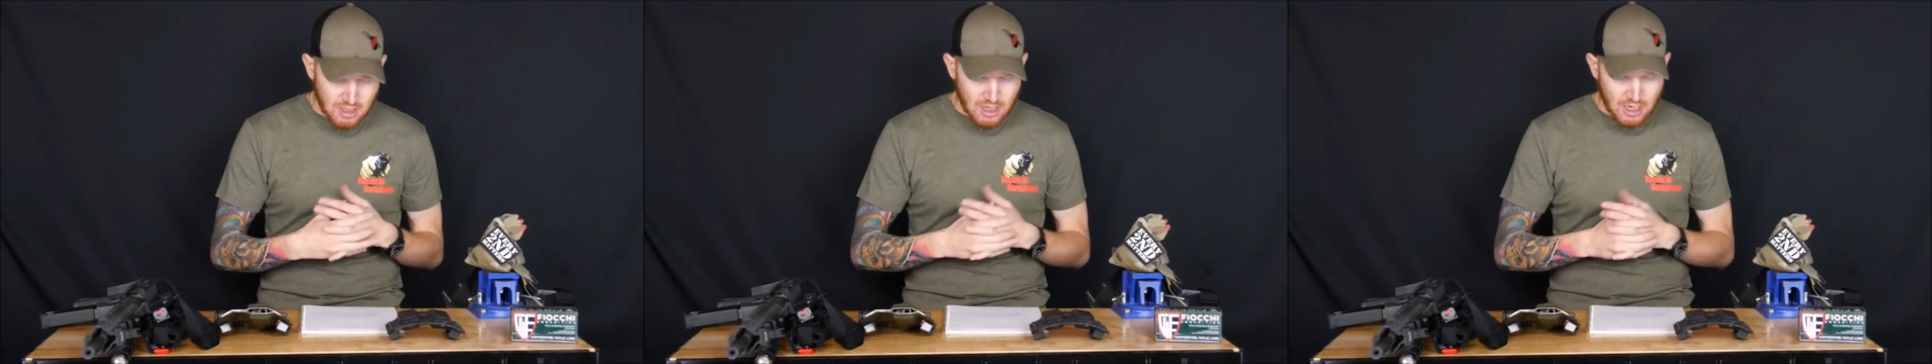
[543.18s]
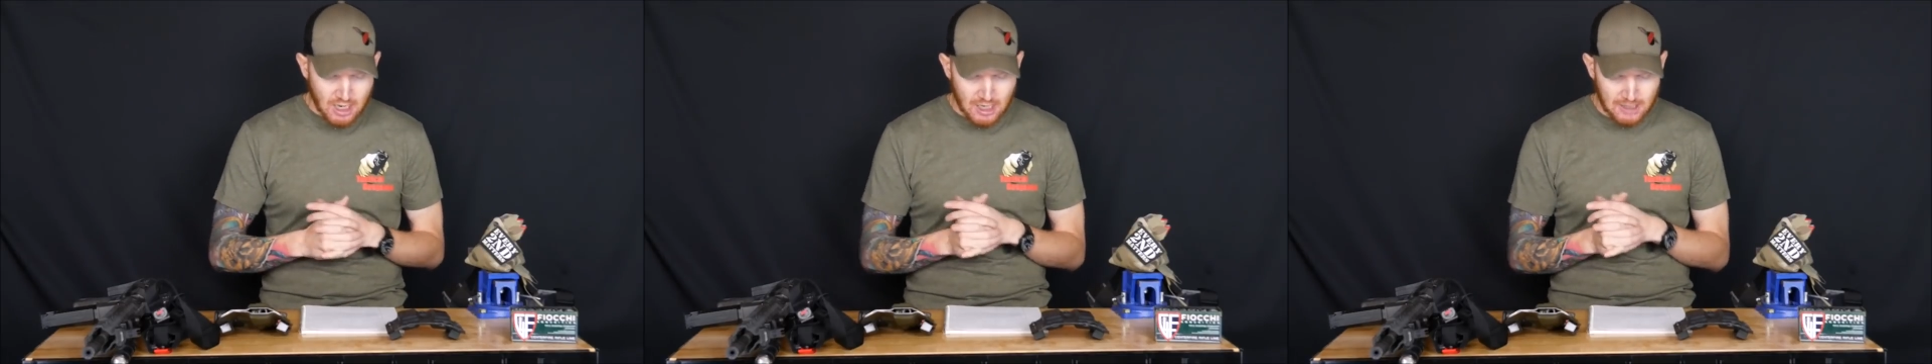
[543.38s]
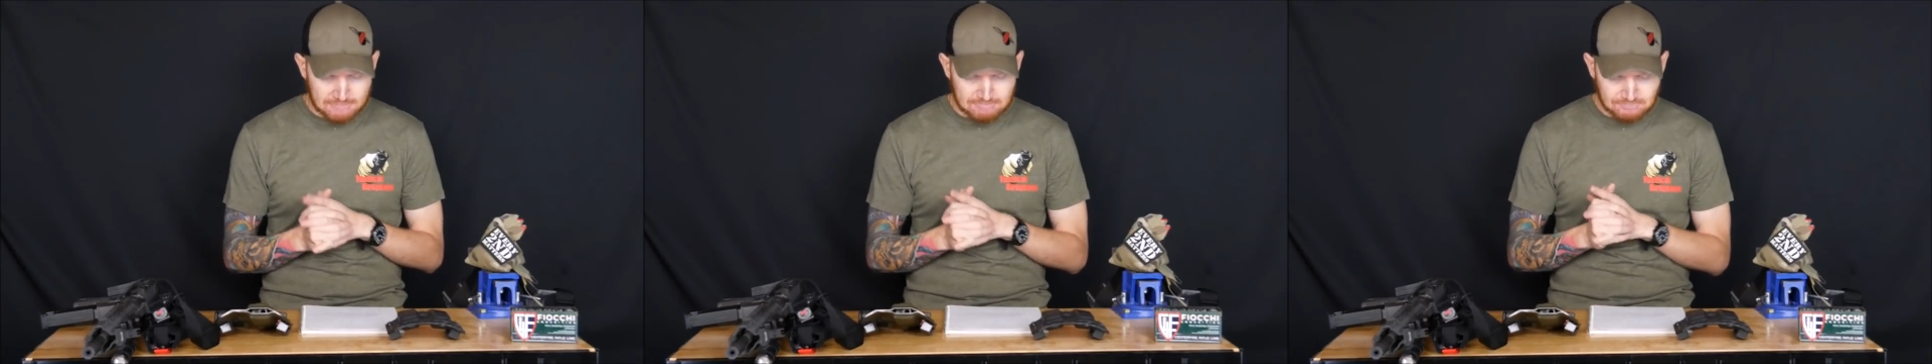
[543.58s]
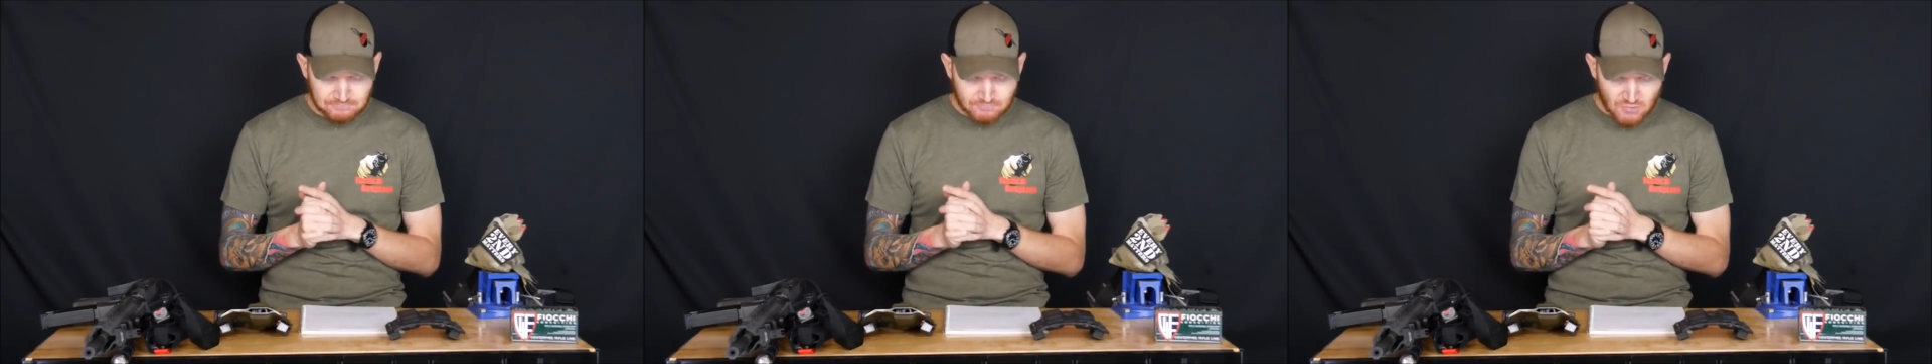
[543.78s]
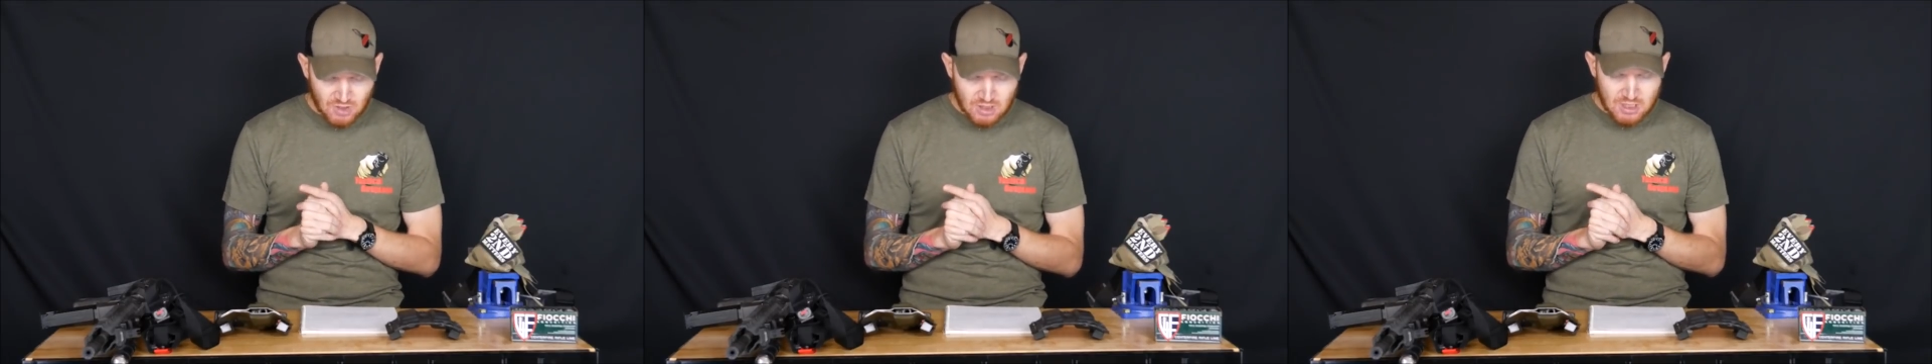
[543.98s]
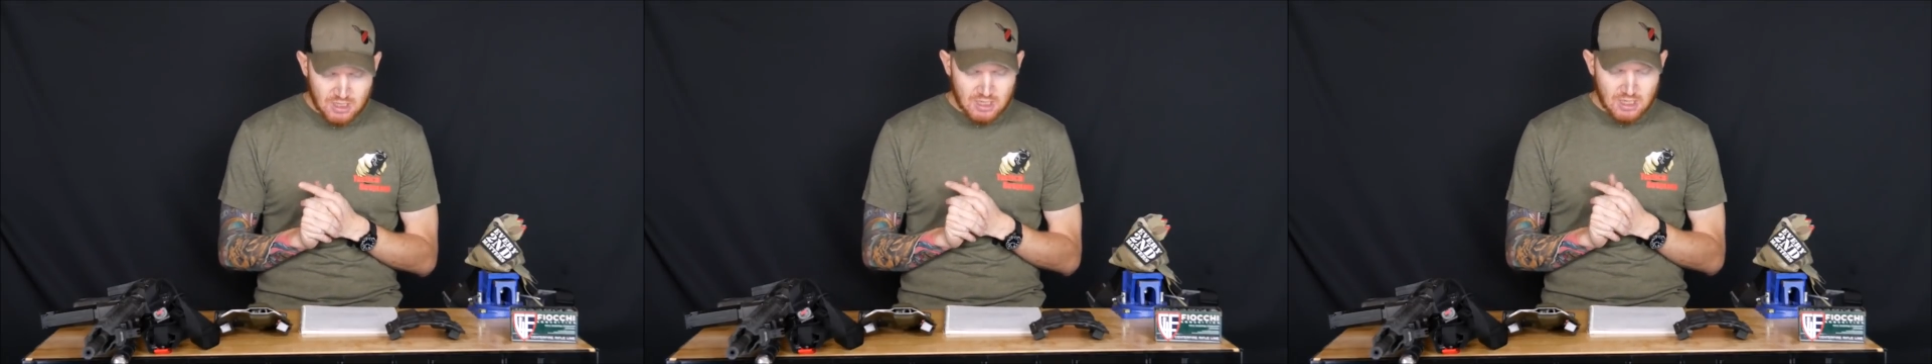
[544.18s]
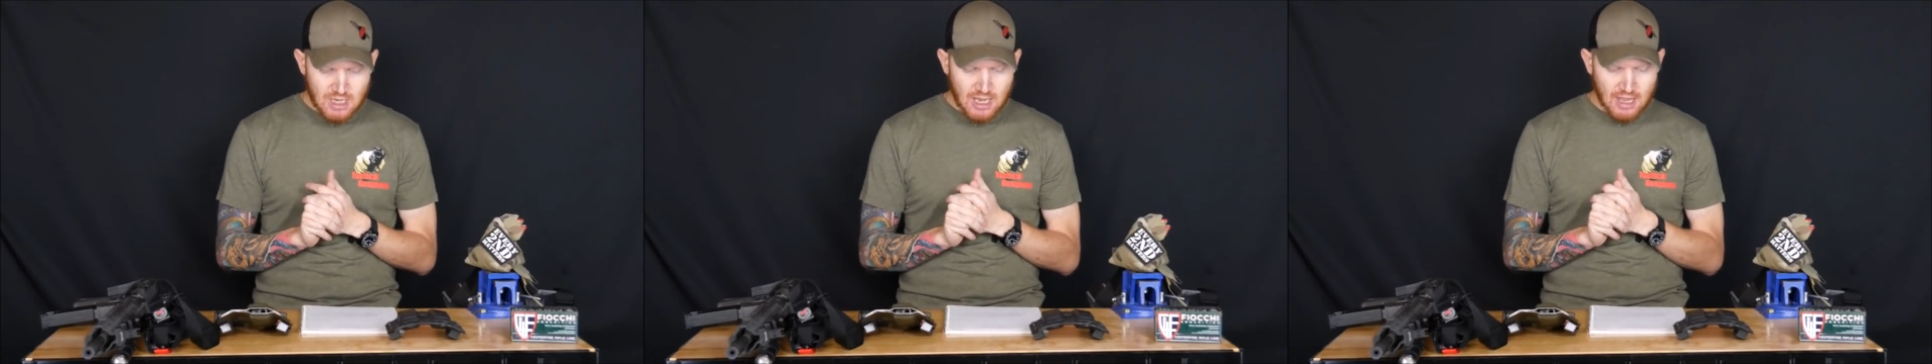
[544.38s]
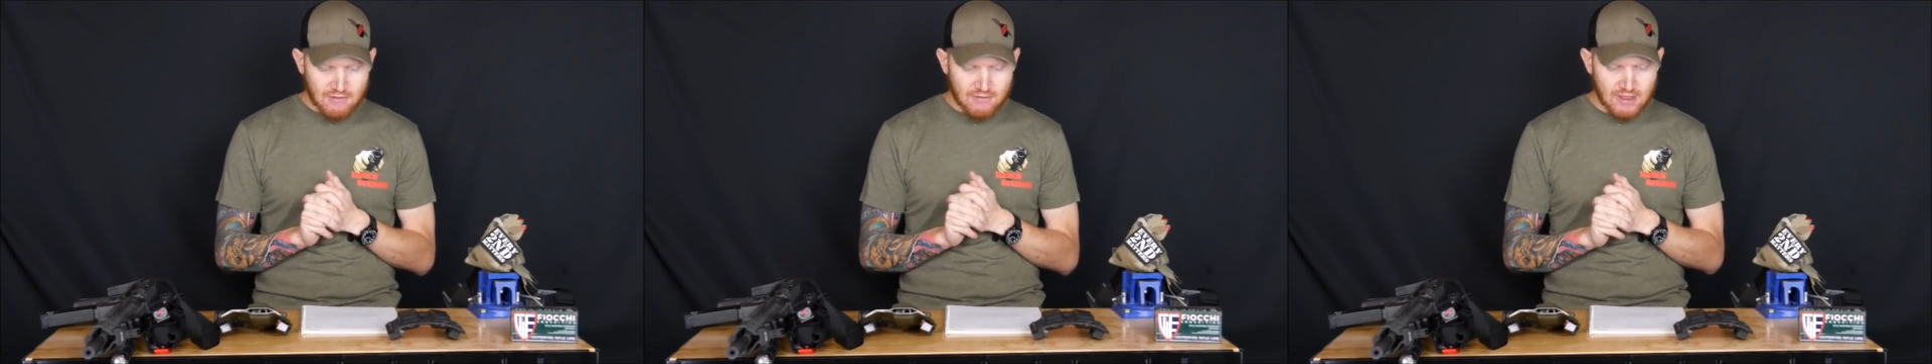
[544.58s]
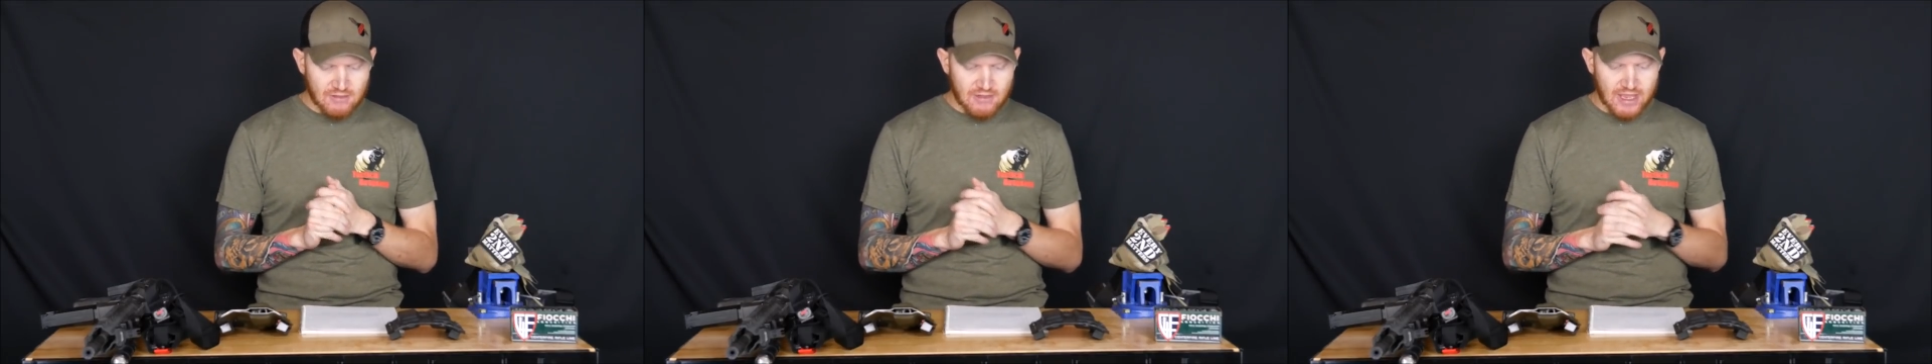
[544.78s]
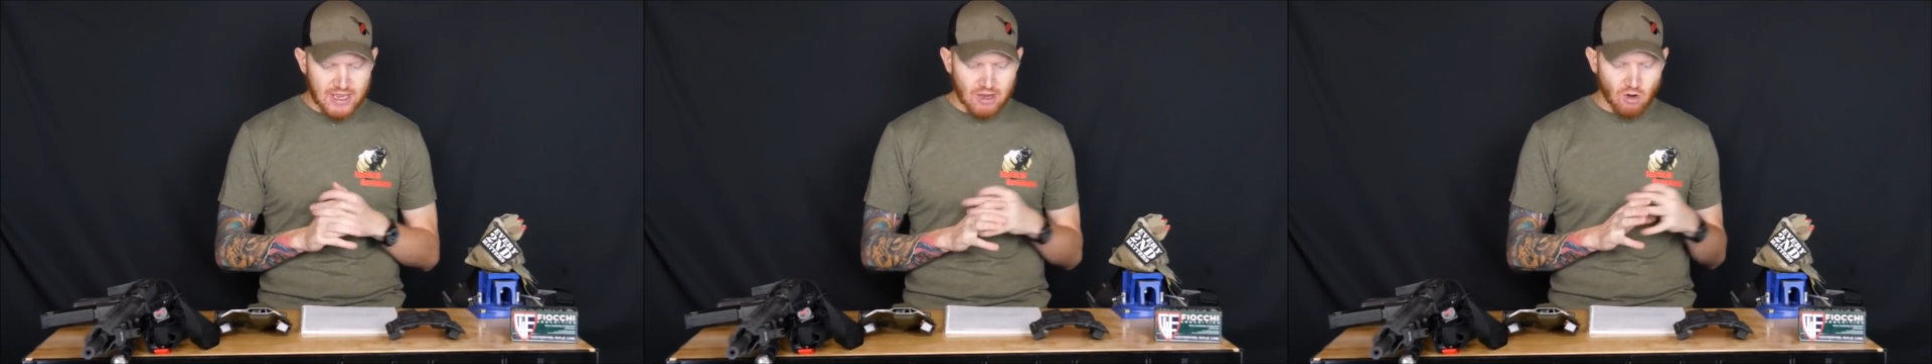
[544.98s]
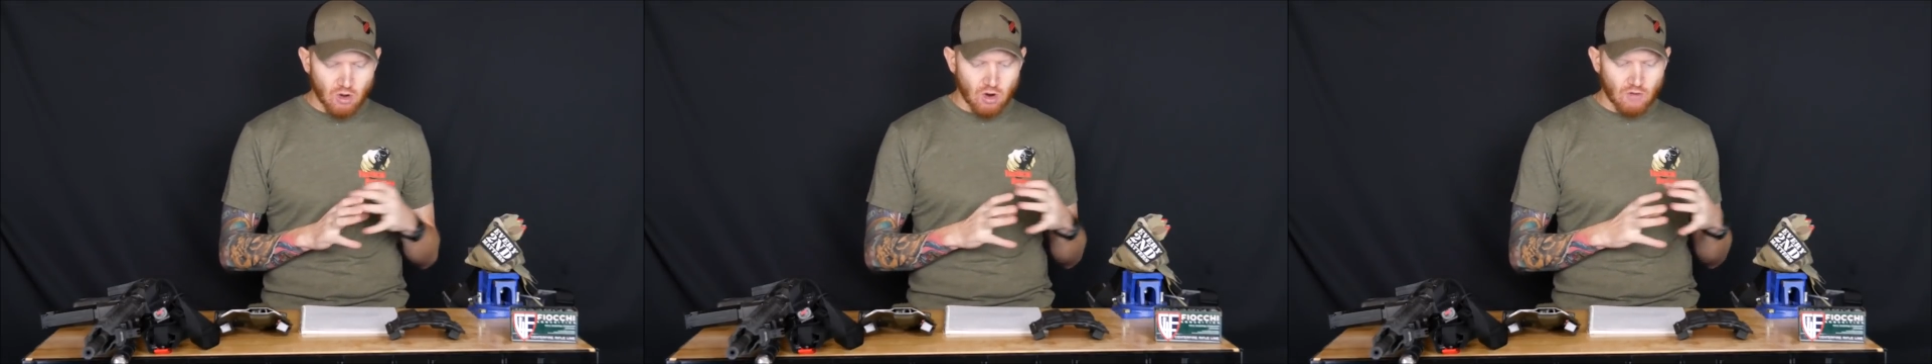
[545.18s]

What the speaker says: And then they go